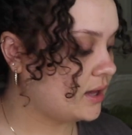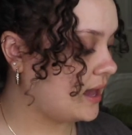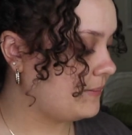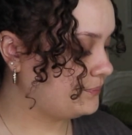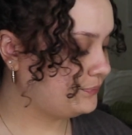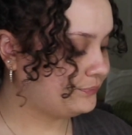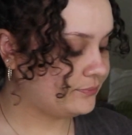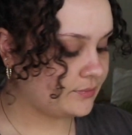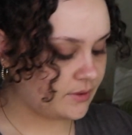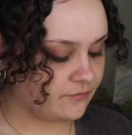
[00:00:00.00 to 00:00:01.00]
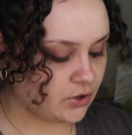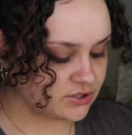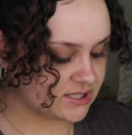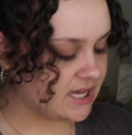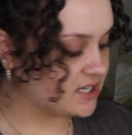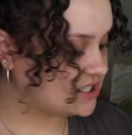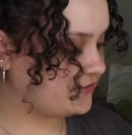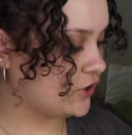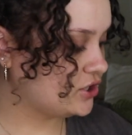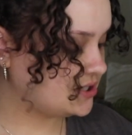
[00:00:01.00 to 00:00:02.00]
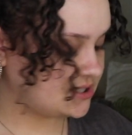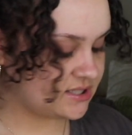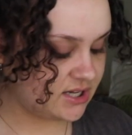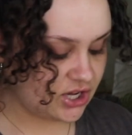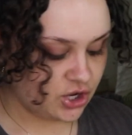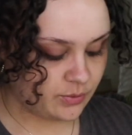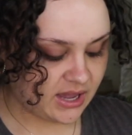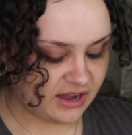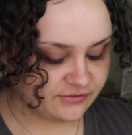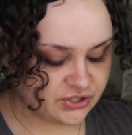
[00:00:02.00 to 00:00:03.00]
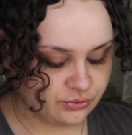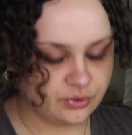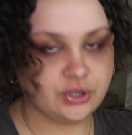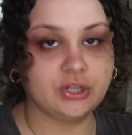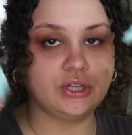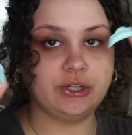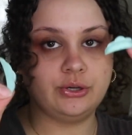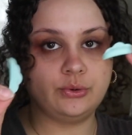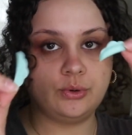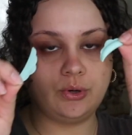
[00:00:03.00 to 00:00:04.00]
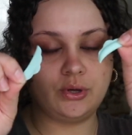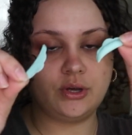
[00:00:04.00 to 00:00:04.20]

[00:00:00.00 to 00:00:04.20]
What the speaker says: Okay, first things first, we have to glue